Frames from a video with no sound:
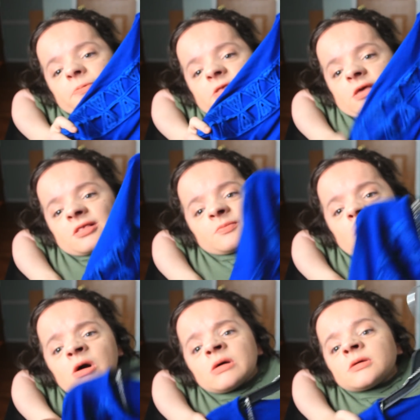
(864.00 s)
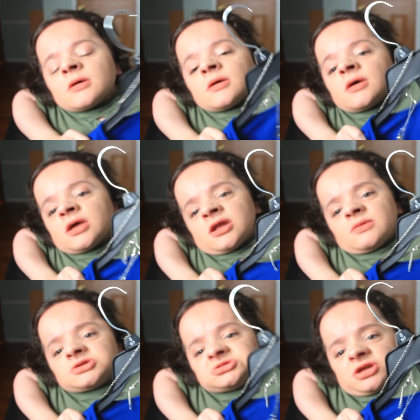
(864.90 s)
size small, and
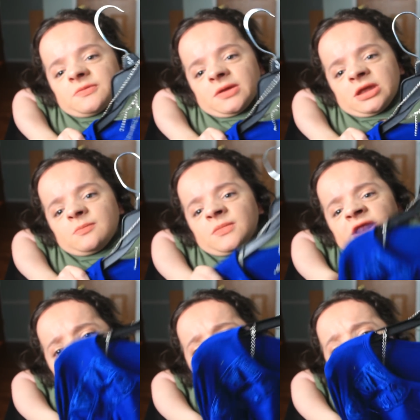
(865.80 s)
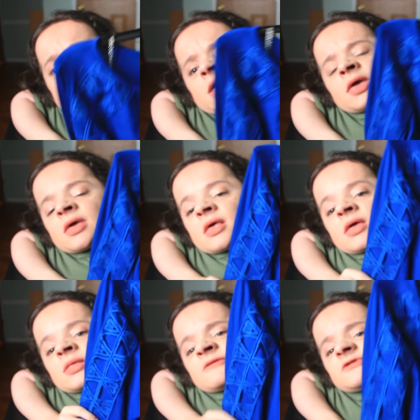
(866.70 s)
I'm usually medium, but
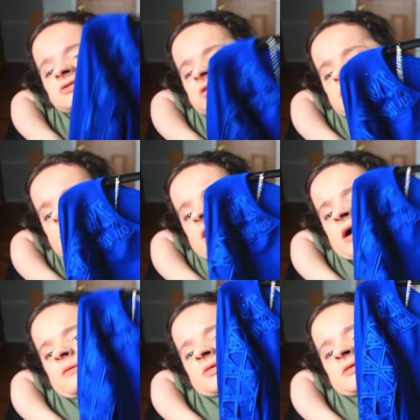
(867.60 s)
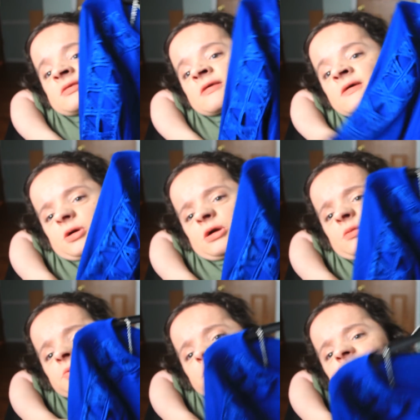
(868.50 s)
the first thing that I got was this
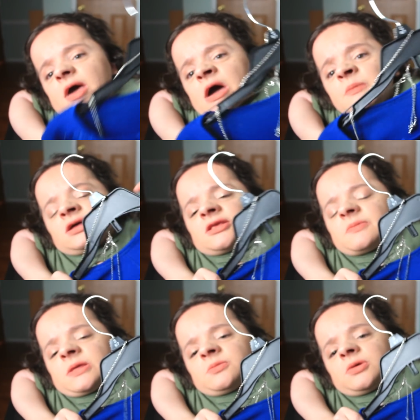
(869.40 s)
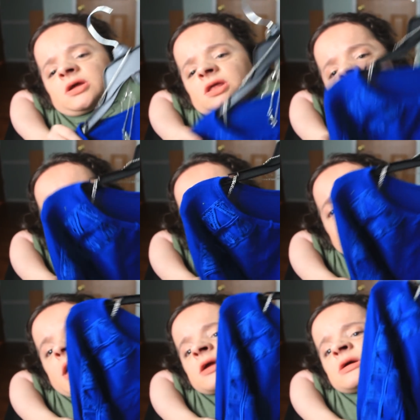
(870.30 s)
royal blue top, and it's by the brand
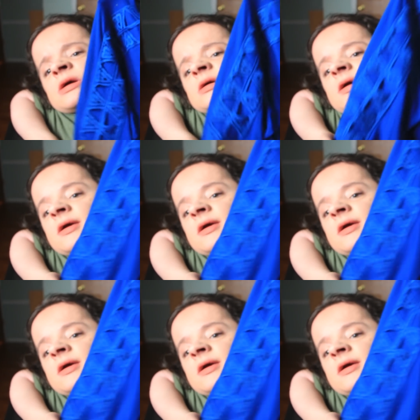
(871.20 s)
Amy Byer,